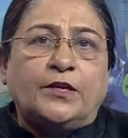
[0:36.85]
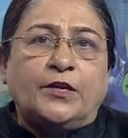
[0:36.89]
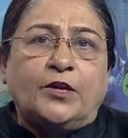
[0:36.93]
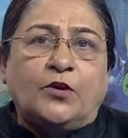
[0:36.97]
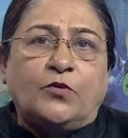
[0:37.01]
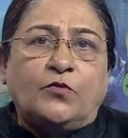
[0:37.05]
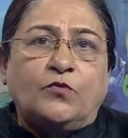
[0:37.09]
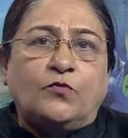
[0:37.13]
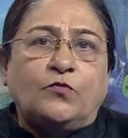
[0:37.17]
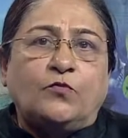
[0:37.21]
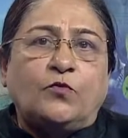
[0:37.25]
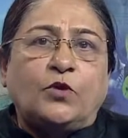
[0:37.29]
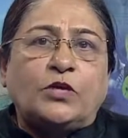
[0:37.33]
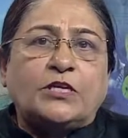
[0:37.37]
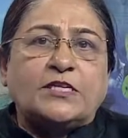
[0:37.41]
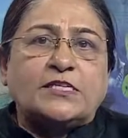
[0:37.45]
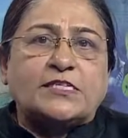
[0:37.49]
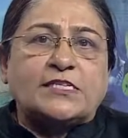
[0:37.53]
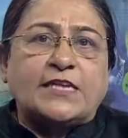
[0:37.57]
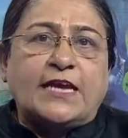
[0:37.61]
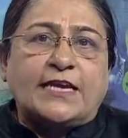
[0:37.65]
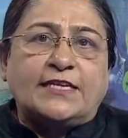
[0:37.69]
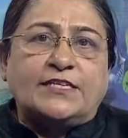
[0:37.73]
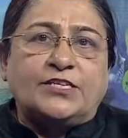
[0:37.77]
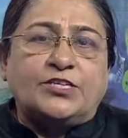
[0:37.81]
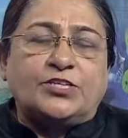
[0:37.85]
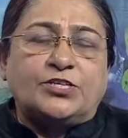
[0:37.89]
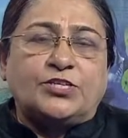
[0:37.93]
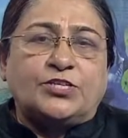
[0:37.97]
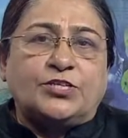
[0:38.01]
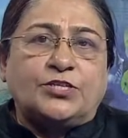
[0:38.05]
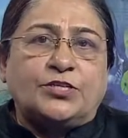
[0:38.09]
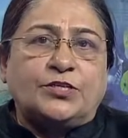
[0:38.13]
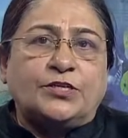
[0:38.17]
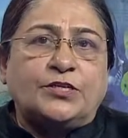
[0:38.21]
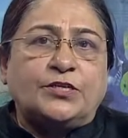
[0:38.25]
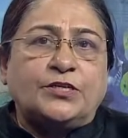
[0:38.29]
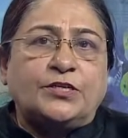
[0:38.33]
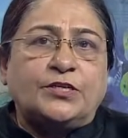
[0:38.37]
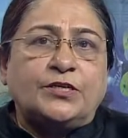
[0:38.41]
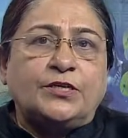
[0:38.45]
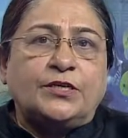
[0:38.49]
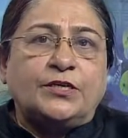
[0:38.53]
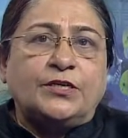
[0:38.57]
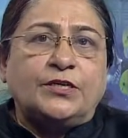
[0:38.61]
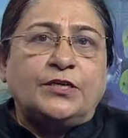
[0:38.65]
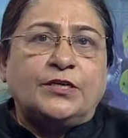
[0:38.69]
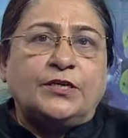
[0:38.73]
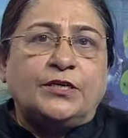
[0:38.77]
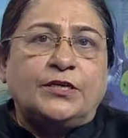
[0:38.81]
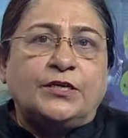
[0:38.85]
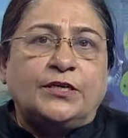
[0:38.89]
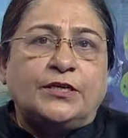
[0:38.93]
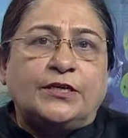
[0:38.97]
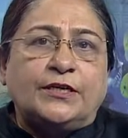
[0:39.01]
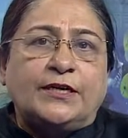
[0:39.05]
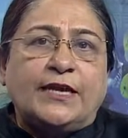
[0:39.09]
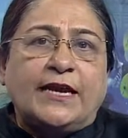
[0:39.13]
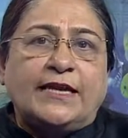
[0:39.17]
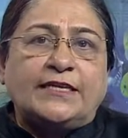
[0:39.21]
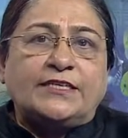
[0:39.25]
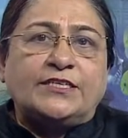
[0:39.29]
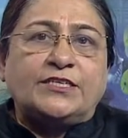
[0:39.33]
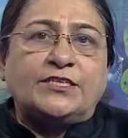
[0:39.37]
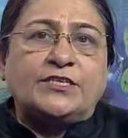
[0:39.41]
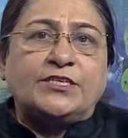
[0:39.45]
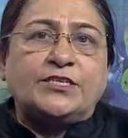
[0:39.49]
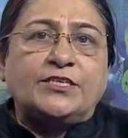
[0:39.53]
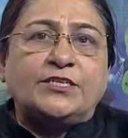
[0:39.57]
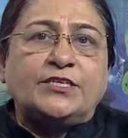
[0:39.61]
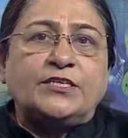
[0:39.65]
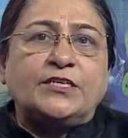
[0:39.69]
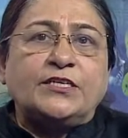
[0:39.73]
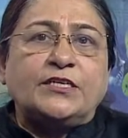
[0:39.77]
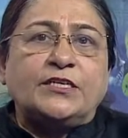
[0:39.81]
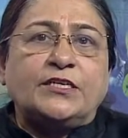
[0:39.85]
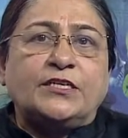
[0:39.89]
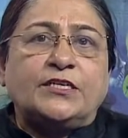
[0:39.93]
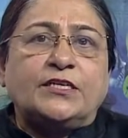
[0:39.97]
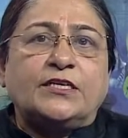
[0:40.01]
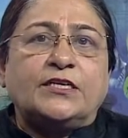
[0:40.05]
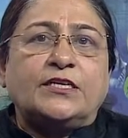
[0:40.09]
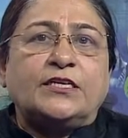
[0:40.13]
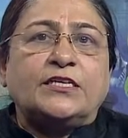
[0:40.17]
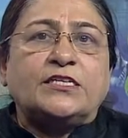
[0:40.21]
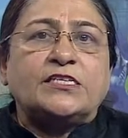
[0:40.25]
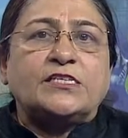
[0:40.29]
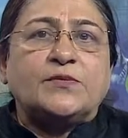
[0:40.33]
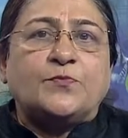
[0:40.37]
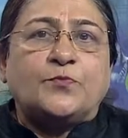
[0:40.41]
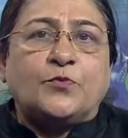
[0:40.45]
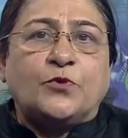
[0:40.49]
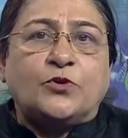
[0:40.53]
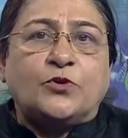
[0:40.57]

Now what is digestion? Digestion is a